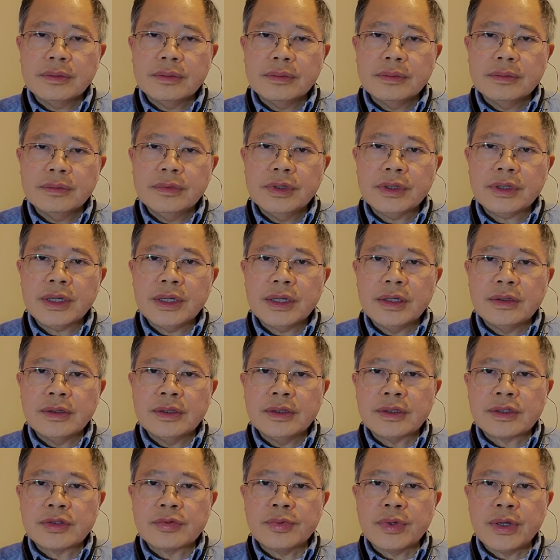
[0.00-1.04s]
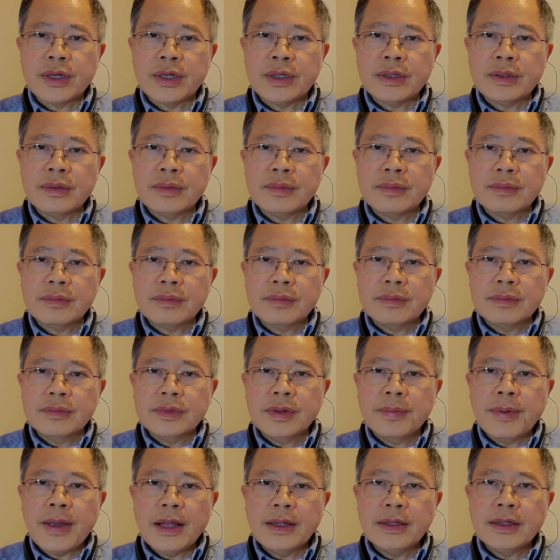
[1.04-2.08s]
Look at it this way. The
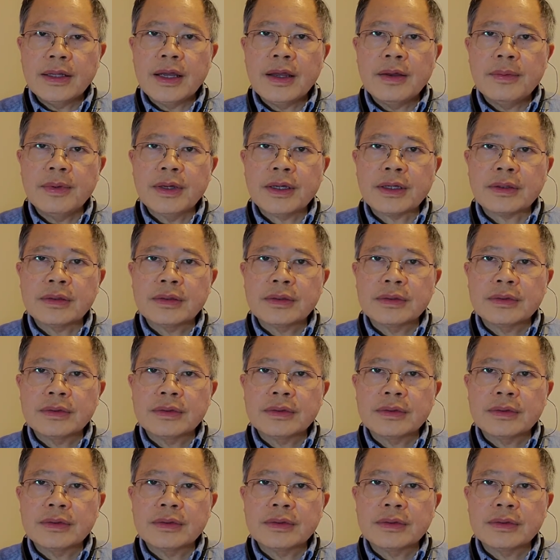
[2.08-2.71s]
pandemic